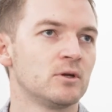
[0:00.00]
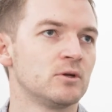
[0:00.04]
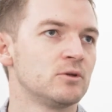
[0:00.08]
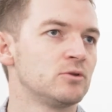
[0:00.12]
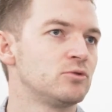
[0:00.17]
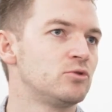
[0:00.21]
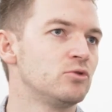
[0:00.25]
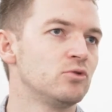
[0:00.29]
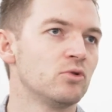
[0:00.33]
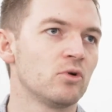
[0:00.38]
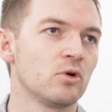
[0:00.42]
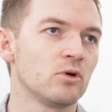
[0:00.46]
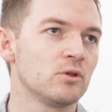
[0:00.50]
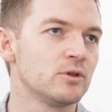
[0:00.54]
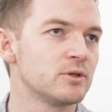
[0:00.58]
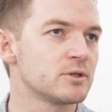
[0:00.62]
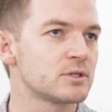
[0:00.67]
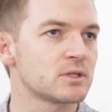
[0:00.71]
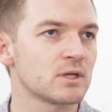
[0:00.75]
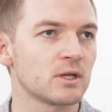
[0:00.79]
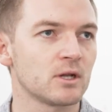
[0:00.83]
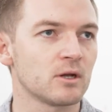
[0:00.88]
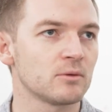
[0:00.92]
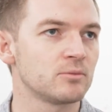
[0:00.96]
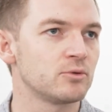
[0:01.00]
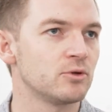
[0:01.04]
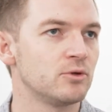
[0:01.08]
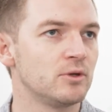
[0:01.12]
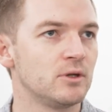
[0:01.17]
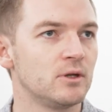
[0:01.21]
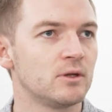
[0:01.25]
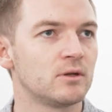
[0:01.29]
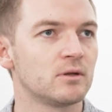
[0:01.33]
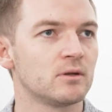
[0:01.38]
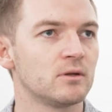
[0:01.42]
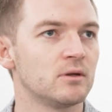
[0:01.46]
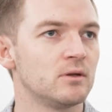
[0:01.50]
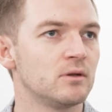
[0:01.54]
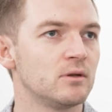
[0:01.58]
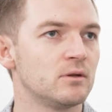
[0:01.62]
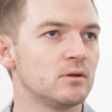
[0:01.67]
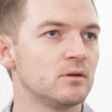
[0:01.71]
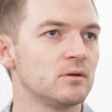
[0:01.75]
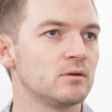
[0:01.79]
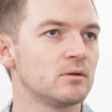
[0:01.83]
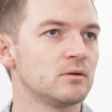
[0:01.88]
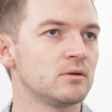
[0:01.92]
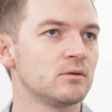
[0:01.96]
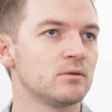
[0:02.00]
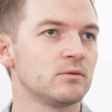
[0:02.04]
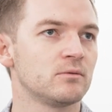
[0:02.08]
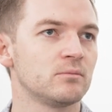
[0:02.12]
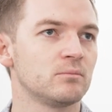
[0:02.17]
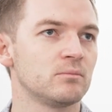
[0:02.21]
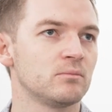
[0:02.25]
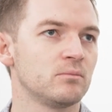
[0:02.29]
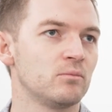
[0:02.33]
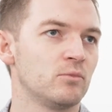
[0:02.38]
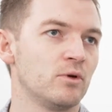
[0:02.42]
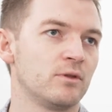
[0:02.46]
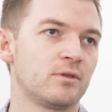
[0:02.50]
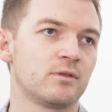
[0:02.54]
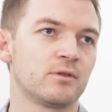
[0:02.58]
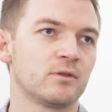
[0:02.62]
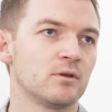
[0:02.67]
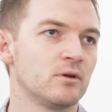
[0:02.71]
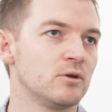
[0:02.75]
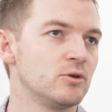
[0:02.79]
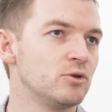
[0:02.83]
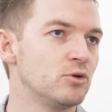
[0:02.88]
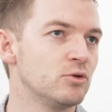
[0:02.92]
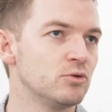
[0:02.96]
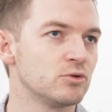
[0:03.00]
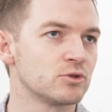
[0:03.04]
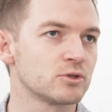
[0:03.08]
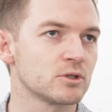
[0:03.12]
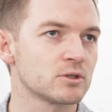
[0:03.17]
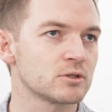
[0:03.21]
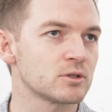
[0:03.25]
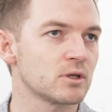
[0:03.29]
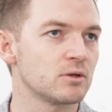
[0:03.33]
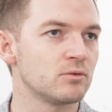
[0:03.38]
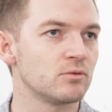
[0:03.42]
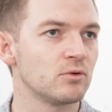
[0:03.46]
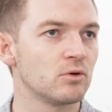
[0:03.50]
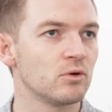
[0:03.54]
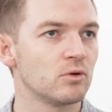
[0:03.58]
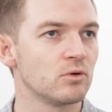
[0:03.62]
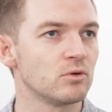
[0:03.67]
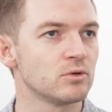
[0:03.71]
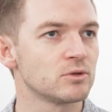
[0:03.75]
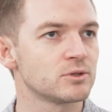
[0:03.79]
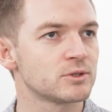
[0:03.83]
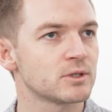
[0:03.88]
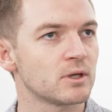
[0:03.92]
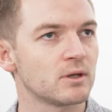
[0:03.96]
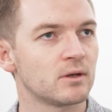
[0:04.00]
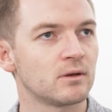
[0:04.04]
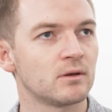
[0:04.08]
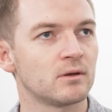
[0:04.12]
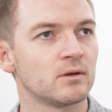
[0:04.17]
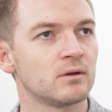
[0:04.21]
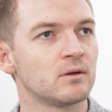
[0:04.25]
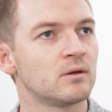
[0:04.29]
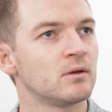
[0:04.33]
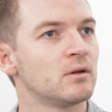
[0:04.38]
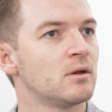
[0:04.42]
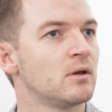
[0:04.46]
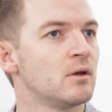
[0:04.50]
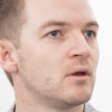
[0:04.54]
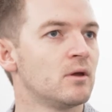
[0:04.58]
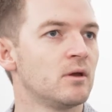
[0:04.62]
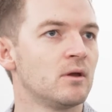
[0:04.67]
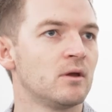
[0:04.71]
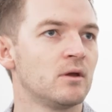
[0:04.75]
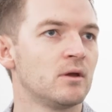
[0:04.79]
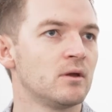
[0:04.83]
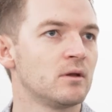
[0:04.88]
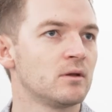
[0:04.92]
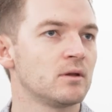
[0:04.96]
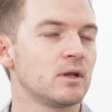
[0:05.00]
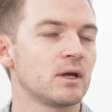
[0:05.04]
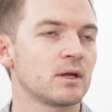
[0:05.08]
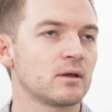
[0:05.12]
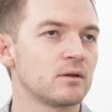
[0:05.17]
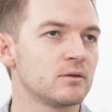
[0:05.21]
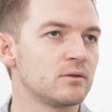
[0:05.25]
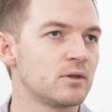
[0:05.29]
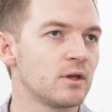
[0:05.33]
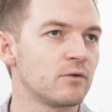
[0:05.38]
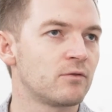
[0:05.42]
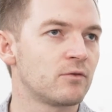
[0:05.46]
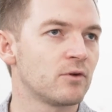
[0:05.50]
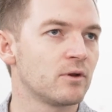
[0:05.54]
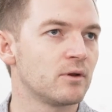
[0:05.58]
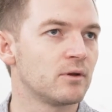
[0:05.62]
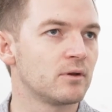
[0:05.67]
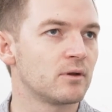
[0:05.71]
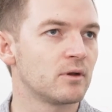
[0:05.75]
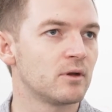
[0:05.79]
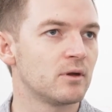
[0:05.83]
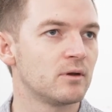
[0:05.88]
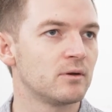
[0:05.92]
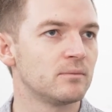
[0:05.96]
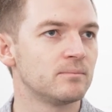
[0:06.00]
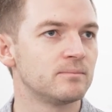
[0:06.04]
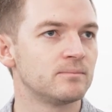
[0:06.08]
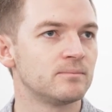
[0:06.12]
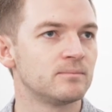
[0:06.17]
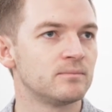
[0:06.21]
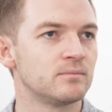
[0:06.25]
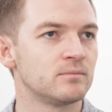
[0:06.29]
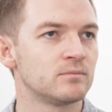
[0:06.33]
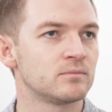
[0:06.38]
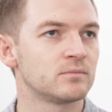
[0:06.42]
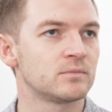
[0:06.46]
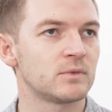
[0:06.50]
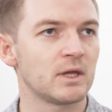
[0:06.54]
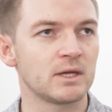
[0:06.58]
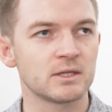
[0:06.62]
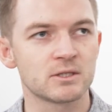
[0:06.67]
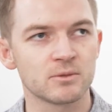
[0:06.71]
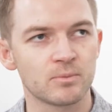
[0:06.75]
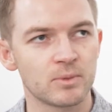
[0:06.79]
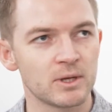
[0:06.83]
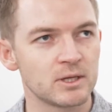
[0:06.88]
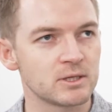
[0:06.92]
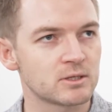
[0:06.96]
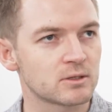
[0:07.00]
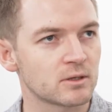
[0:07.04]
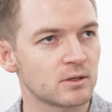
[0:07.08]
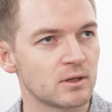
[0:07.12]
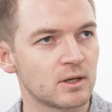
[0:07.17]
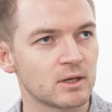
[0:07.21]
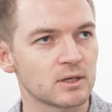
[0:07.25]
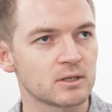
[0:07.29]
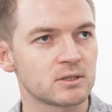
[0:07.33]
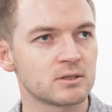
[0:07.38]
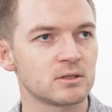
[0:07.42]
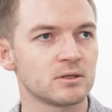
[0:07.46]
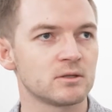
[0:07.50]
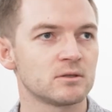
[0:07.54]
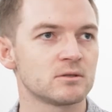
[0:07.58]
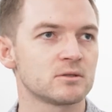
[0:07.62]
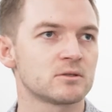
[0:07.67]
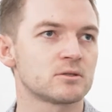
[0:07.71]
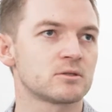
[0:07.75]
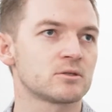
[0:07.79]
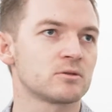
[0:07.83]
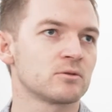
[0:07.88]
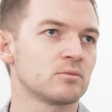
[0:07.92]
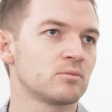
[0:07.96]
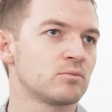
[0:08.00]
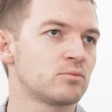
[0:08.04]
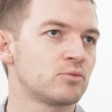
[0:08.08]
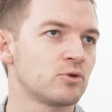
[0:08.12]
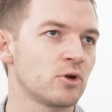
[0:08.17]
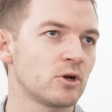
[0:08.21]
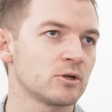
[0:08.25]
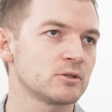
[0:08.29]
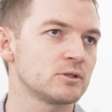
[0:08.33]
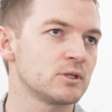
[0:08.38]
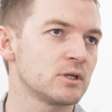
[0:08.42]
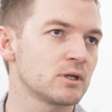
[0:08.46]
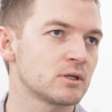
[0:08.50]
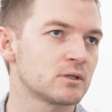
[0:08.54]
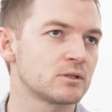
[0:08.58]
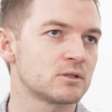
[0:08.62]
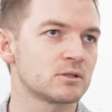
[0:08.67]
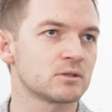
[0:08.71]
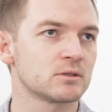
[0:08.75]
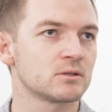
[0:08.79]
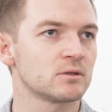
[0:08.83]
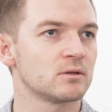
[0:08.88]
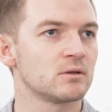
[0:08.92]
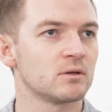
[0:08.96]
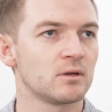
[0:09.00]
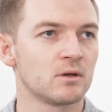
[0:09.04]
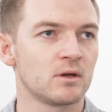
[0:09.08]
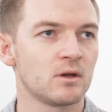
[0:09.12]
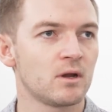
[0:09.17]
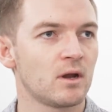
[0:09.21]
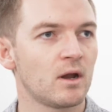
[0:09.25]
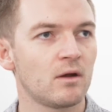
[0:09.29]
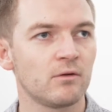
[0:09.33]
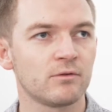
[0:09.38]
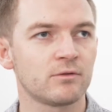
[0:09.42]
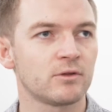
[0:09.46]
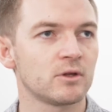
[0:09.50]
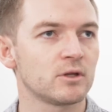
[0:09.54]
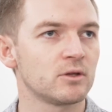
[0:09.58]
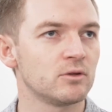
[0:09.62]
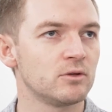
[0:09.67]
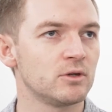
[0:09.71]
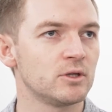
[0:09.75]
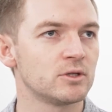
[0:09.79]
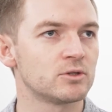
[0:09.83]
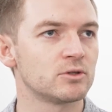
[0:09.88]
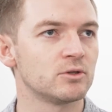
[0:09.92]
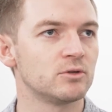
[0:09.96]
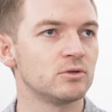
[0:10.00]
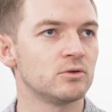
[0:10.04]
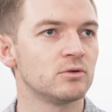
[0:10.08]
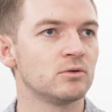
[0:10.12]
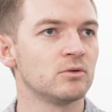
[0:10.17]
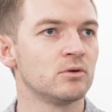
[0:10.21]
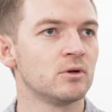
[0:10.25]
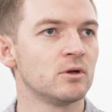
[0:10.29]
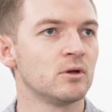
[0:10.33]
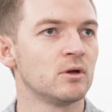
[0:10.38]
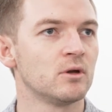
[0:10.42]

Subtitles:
do all the setup you need with users and roles and like different database connections, projects, everything you need to do.